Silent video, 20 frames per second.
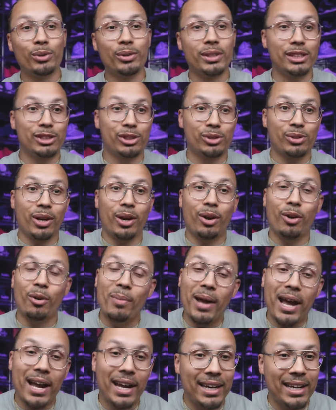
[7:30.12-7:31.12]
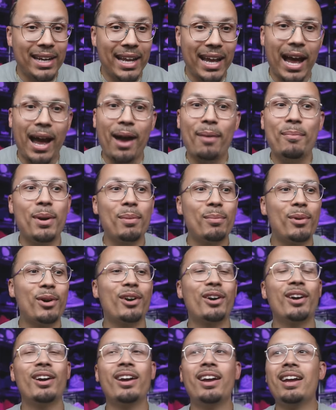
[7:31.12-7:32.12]
through this struggle back in the day. I
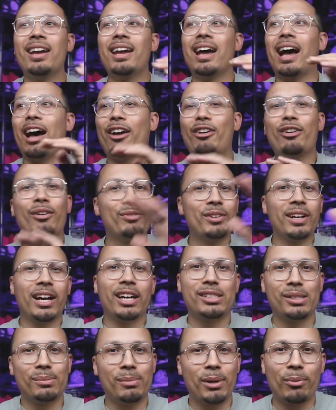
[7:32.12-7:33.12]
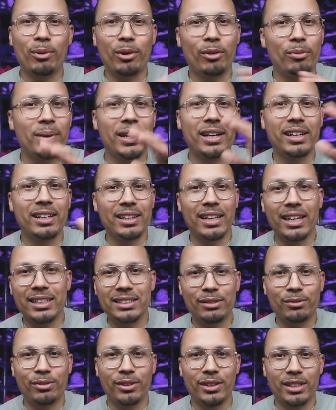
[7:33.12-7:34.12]
remember I don't know if you guys remember I've been
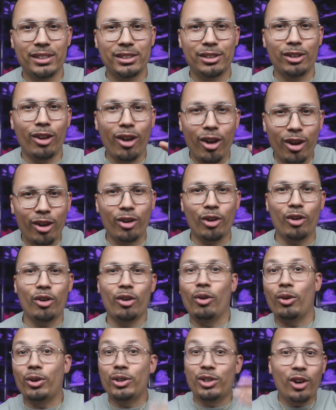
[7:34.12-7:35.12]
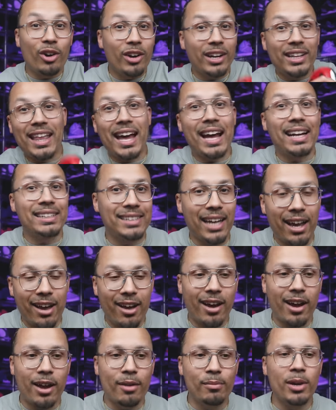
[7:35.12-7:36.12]
collecting for this long or, or during that
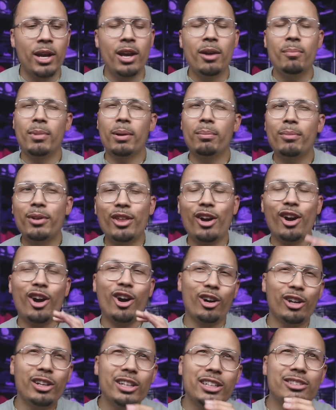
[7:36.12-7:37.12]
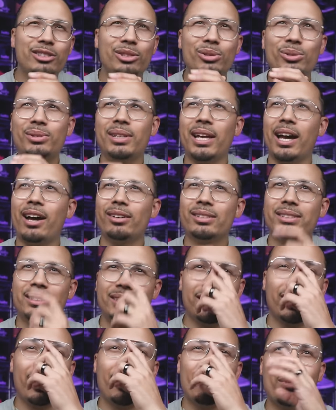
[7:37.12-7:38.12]
time. Remember the early
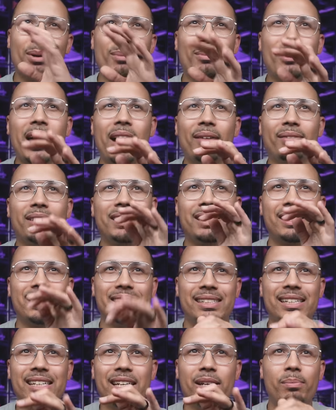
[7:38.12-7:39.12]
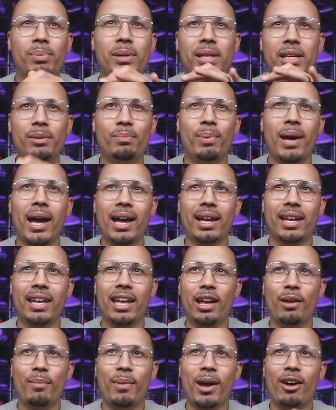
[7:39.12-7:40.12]
2000s? Remember after the CDP pack
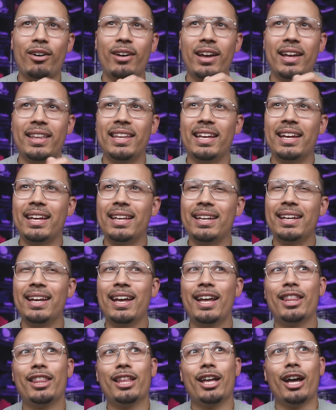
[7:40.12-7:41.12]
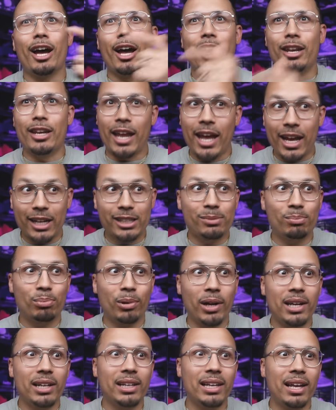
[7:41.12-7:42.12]
came out and then the next
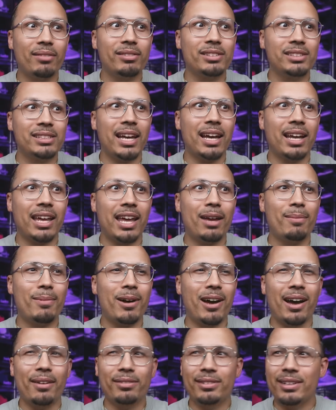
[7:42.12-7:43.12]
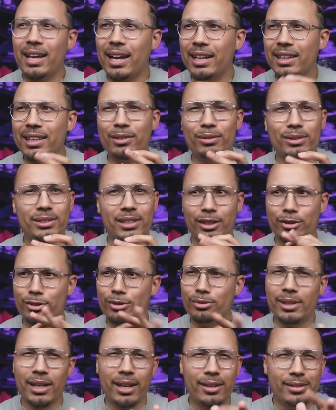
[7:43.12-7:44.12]
Bred 11s had came out after that? I think it was like
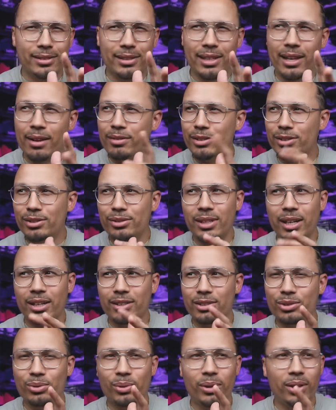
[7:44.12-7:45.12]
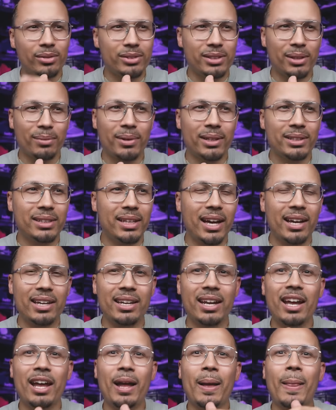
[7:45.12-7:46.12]
2011, 2012, something like
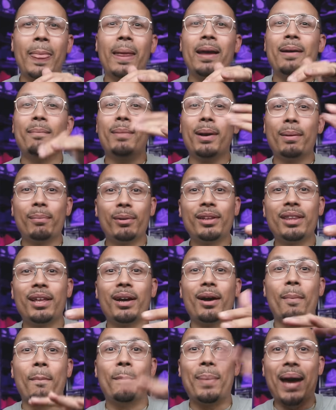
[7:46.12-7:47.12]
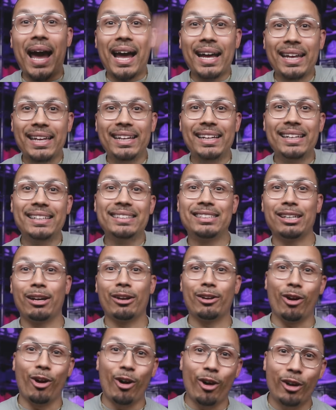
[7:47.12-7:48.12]
that remember the back ends
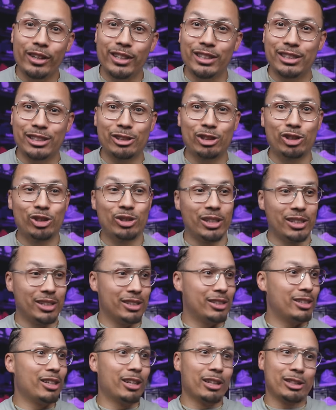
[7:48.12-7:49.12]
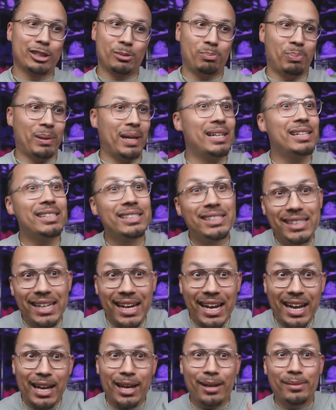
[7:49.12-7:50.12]
on all the shoes, the, the Space
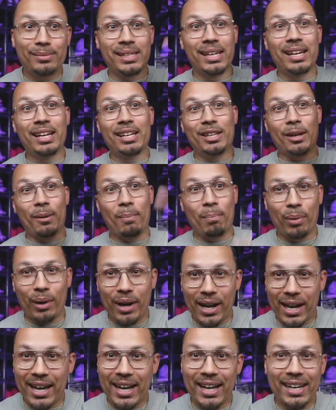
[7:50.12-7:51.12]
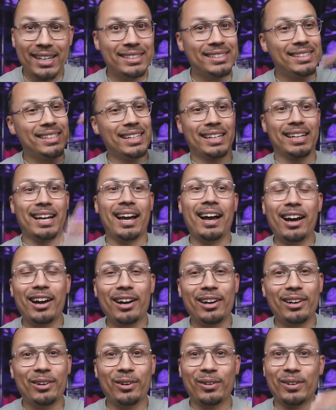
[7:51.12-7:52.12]
Jams, the Breds, the
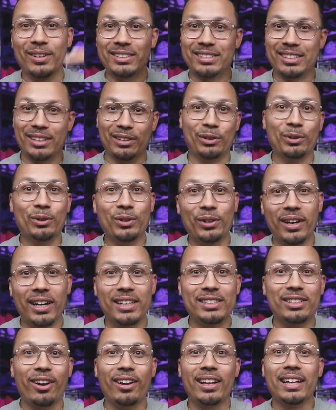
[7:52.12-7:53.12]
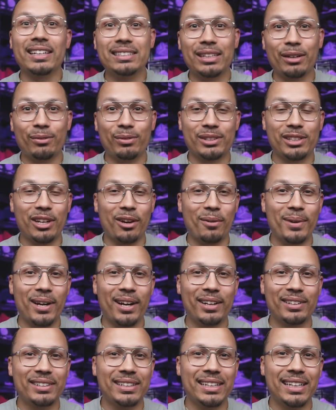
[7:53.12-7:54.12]
Concords, the Cool Grays, all that stuff was coming
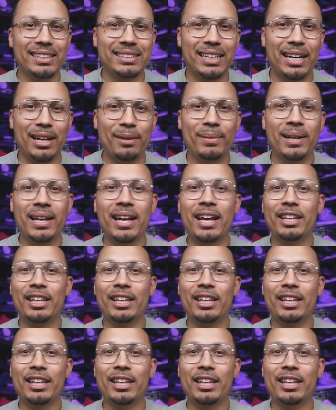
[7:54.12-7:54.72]
out during that time.